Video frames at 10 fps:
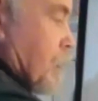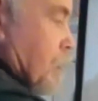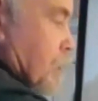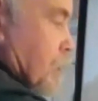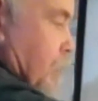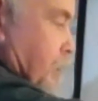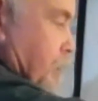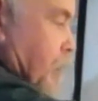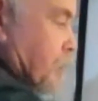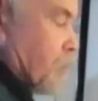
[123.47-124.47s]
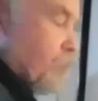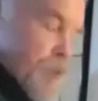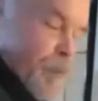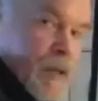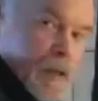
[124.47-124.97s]
And a lot of that
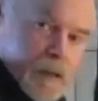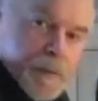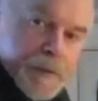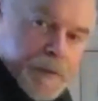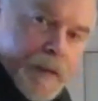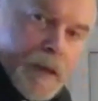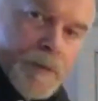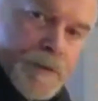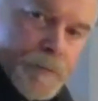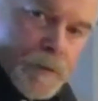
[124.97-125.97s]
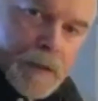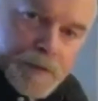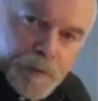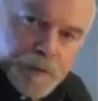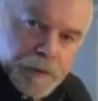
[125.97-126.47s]
goes back up into the atmosphere.
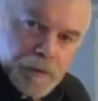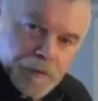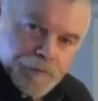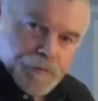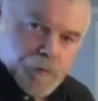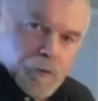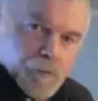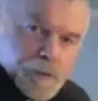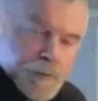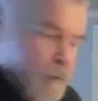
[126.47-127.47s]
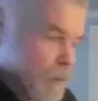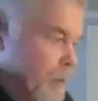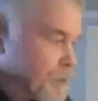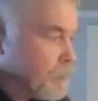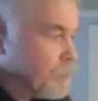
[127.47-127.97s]
That's what they call soil
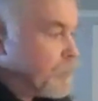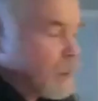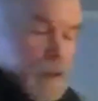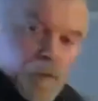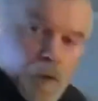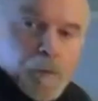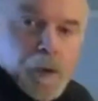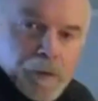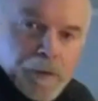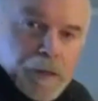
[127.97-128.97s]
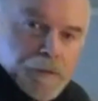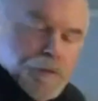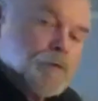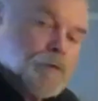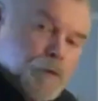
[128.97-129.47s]
respiration. And we're part of that too.